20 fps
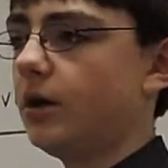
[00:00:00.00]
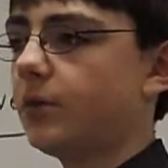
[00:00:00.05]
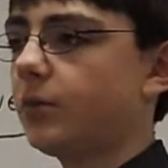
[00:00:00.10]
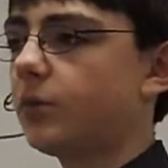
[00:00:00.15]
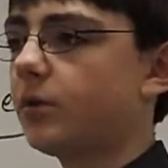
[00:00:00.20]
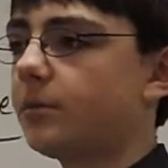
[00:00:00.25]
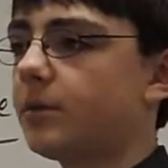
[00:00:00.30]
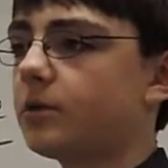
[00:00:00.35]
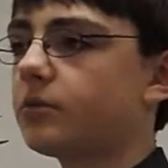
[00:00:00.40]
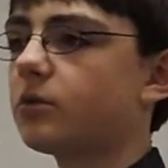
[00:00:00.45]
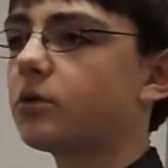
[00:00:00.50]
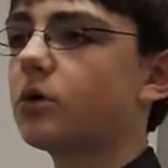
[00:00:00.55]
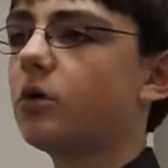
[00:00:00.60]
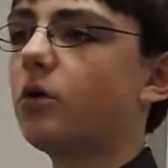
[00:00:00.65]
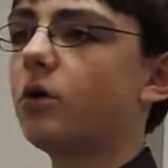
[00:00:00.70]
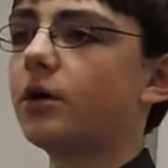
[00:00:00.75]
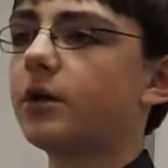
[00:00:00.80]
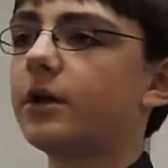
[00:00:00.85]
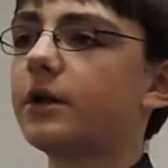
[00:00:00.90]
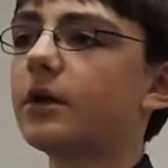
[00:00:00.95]
It will be
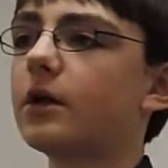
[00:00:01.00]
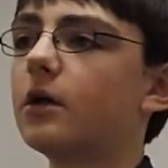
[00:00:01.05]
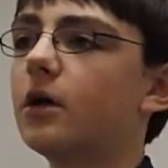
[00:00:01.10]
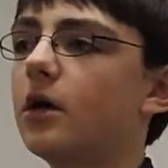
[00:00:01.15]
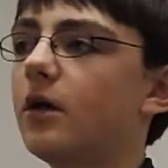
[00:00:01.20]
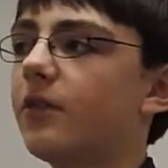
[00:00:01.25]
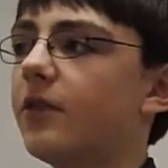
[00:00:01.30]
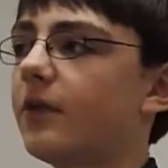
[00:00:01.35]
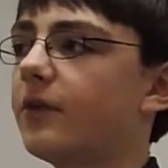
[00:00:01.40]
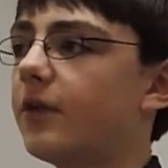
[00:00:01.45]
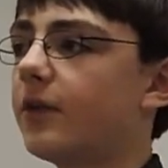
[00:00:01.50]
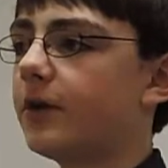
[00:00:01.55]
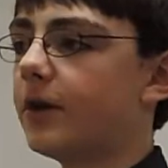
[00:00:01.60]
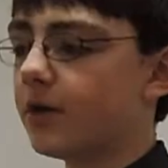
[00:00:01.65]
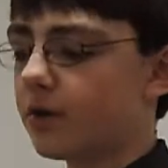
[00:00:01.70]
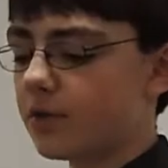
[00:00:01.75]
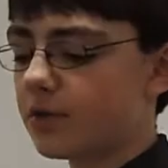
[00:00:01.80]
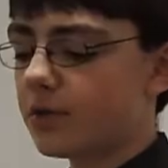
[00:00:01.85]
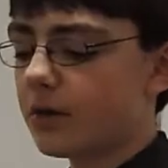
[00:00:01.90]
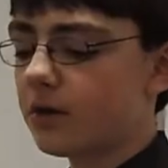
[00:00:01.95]
recorded that the
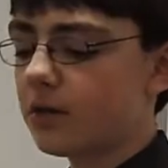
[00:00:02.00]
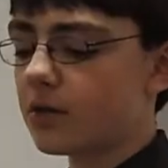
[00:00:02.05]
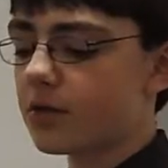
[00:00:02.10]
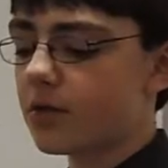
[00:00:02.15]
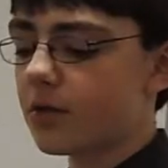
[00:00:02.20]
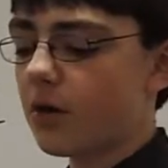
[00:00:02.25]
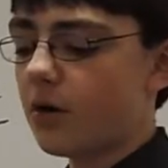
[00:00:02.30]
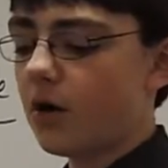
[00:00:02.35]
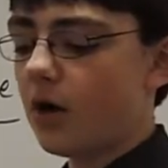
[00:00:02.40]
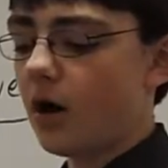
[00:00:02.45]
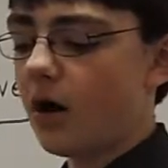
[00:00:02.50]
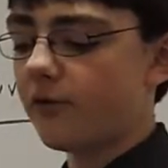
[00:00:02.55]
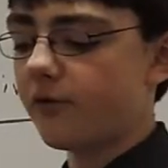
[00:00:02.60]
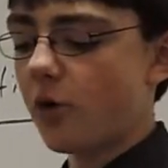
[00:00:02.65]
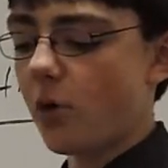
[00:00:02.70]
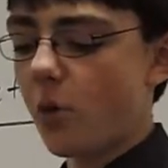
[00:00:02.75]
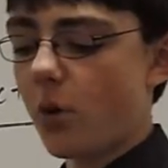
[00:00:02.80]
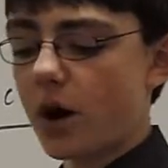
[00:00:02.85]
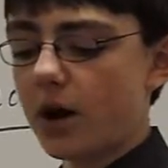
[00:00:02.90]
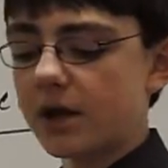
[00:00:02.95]
distance
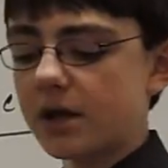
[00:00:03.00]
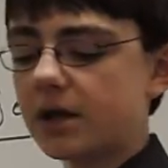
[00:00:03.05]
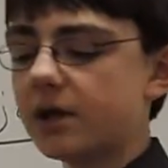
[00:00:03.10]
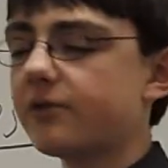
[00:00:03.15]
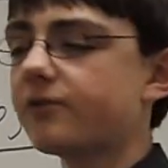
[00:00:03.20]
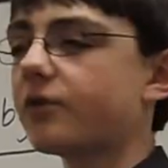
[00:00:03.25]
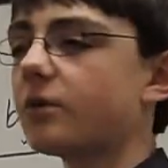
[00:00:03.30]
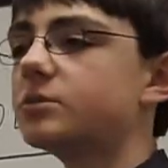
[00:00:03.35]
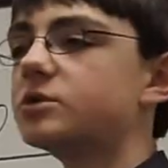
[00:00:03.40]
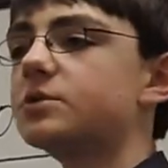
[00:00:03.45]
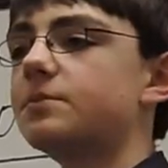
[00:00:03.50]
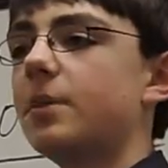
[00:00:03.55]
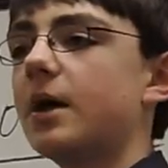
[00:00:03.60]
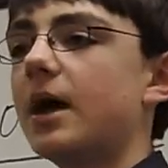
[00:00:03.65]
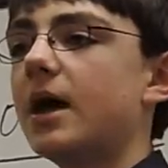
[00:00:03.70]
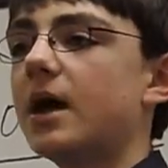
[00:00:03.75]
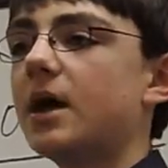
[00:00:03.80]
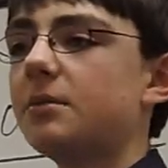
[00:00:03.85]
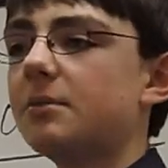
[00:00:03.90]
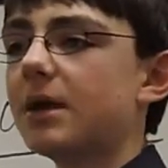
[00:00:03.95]
of Hawaii from
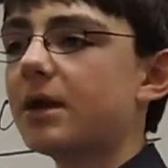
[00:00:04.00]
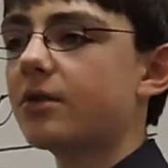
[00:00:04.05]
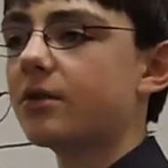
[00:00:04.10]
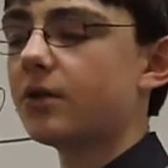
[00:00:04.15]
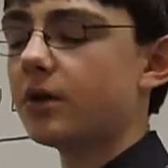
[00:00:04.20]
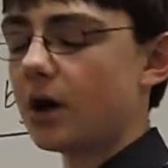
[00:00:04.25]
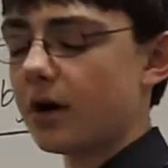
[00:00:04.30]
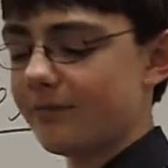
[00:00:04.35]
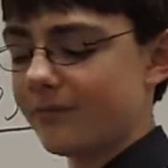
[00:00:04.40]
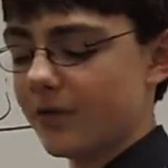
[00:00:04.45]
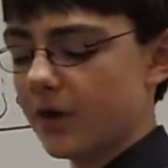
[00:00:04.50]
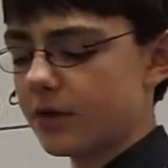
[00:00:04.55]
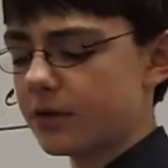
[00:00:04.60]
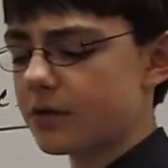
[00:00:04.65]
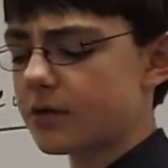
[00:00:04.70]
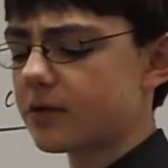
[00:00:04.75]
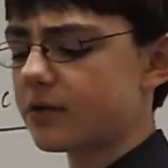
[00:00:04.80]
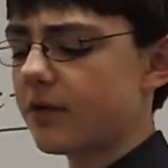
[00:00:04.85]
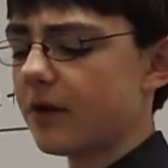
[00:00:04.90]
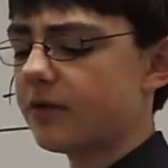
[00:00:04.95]
Japan makes it
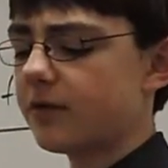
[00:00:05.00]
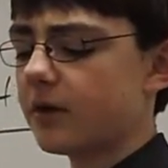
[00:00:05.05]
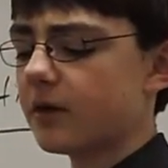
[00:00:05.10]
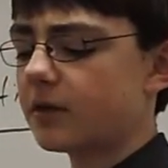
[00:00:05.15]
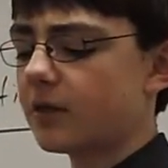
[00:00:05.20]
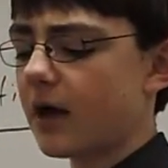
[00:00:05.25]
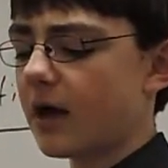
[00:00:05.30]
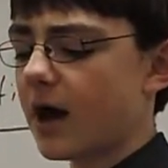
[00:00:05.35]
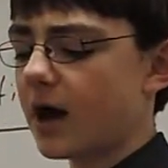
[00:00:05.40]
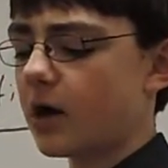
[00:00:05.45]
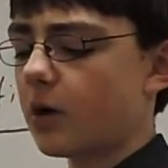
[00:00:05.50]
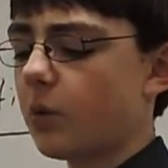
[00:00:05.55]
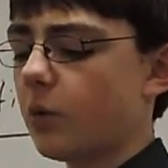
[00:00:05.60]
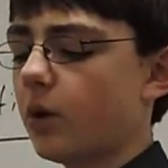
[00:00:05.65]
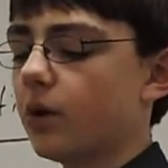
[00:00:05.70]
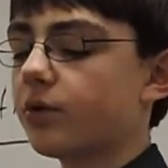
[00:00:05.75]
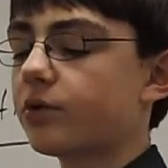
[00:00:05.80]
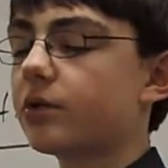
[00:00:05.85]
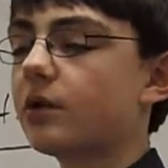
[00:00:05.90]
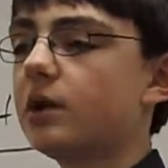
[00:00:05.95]
obvious that the attack
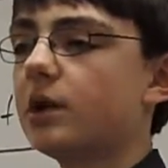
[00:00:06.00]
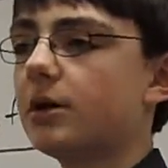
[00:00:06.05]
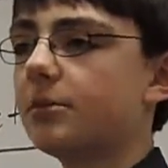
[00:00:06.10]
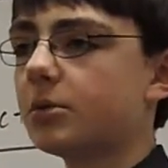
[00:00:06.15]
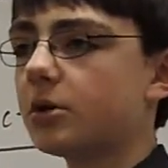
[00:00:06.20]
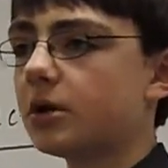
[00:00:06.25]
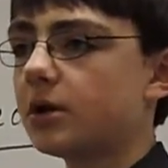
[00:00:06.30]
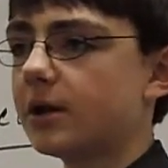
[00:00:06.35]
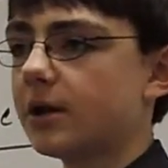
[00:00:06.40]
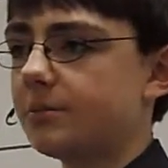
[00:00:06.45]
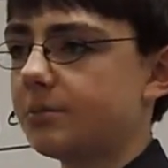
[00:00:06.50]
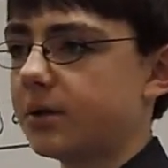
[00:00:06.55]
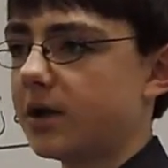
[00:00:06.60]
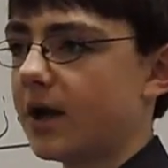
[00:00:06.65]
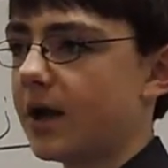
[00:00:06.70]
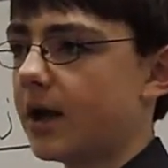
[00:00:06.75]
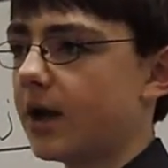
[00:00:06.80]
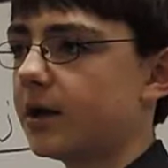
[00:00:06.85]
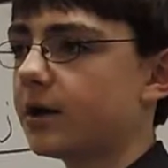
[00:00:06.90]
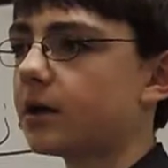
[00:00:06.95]
was deliberately
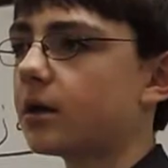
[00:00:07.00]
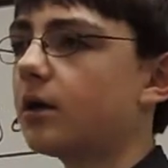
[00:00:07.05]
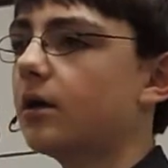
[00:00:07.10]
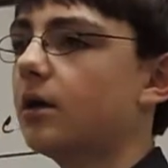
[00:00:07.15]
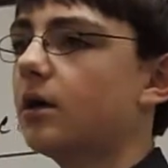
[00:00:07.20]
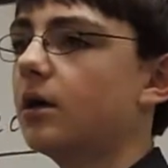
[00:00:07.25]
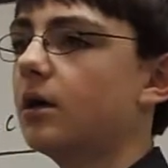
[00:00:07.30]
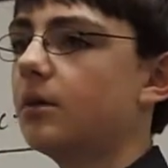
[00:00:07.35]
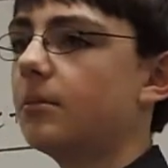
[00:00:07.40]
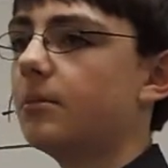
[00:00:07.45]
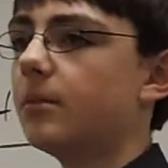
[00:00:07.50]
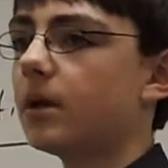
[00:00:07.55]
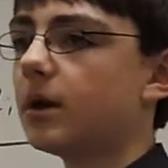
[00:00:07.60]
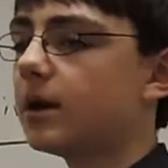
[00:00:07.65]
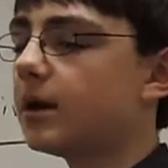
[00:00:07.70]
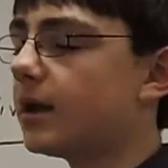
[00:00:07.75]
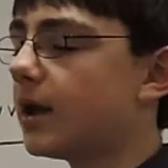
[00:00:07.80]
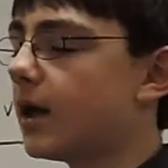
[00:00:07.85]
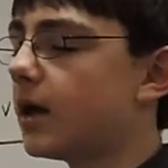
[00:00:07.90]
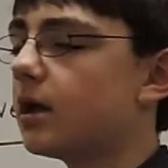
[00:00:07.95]
planned
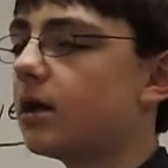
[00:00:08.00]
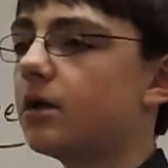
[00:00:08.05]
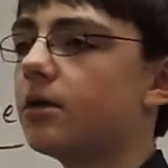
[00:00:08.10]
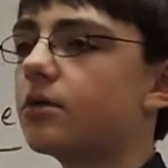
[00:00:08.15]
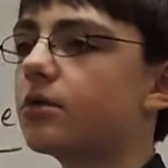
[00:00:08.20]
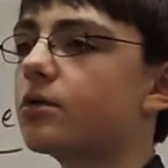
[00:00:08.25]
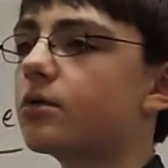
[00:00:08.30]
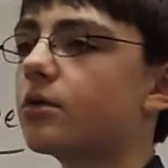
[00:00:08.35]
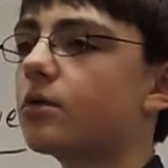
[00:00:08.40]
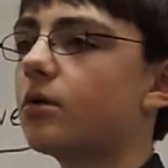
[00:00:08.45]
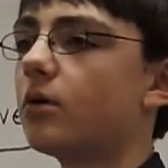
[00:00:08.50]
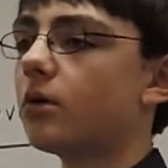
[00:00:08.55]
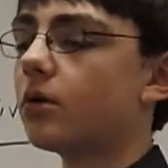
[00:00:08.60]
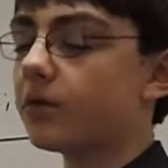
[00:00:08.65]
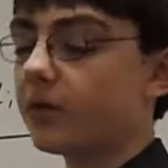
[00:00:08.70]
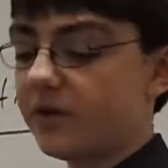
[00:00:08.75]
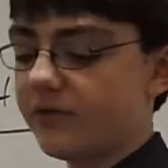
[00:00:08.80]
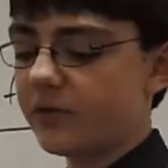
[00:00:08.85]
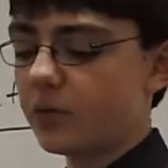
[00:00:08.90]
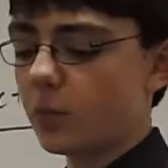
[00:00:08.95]
many days
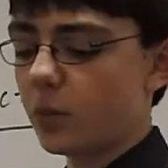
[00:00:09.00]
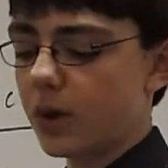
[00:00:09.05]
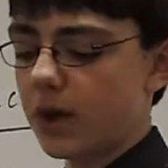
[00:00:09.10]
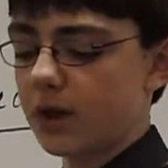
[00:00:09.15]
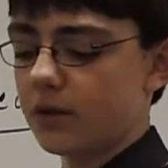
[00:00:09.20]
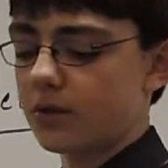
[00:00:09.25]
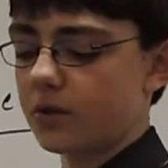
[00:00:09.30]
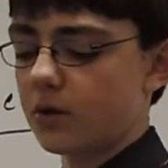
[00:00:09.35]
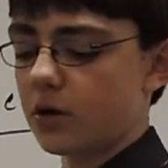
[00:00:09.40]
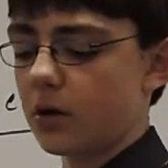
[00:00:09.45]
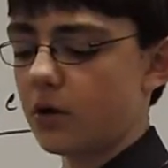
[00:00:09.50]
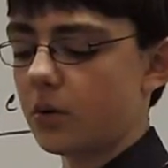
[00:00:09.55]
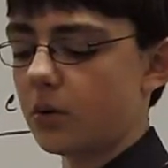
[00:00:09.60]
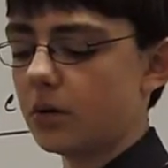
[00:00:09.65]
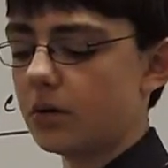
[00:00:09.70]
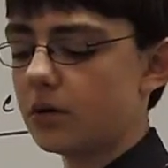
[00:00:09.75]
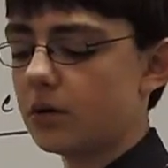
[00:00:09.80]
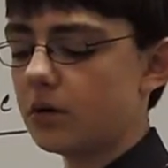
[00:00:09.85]
or even weeks ago.